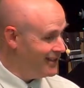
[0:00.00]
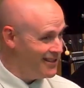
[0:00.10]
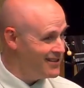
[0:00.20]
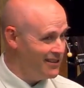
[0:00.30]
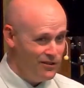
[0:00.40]

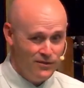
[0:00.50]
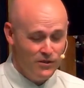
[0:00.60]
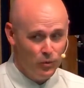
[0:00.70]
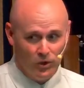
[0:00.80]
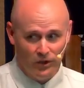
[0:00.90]
It doesn't
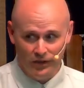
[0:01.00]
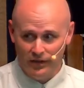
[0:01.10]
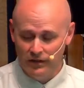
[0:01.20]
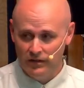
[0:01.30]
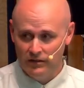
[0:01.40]
use the
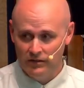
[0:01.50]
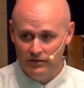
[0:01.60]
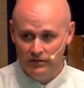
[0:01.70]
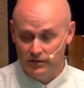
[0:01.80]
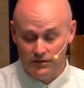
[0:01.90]
word.
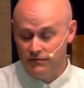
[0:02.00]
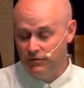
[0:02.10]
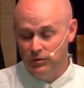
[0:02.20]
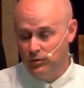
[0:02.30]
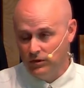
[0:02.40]
There's a
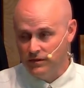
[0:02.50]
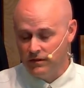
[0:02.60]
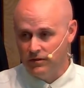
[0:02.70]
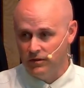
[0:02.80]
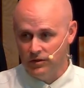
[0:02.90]
few
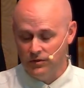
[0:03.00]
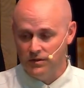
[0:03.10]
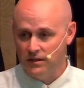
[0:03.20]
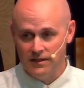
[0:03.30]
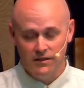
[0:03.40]
words it could have
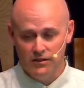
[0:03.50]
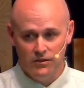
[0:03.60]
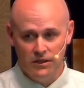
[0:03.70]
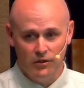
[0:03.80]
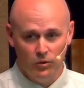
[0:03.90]
used. He doesn't
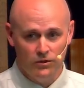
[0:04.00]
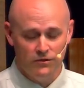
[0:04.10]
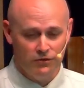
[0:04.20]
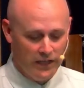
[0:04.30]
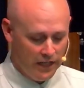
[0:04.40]
use any
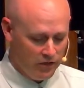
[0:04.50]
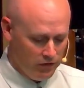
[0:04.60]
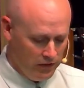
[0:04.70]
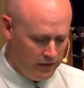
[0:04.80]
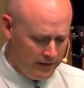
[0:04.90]
words for
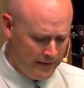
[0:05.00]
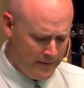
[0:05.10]
angry.